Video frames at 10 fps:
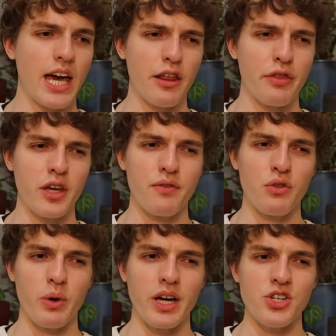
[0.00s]
And I think of
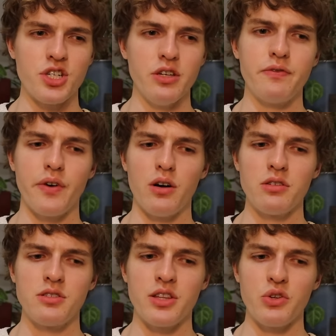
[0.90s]
the way she
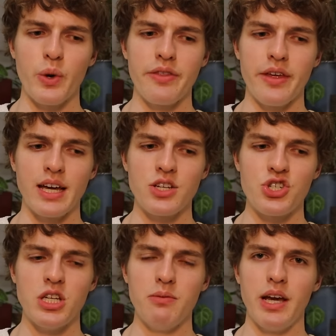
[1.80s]
felt and the way that
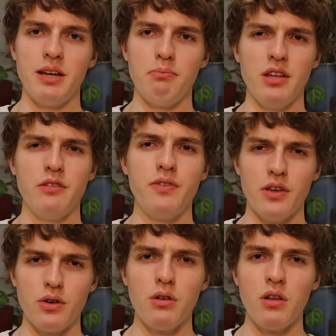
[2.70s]
she made me
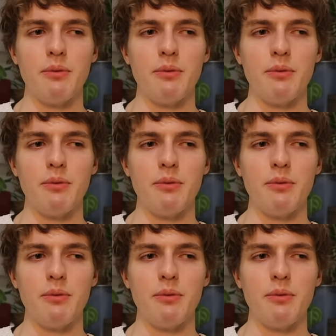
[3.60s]
feel.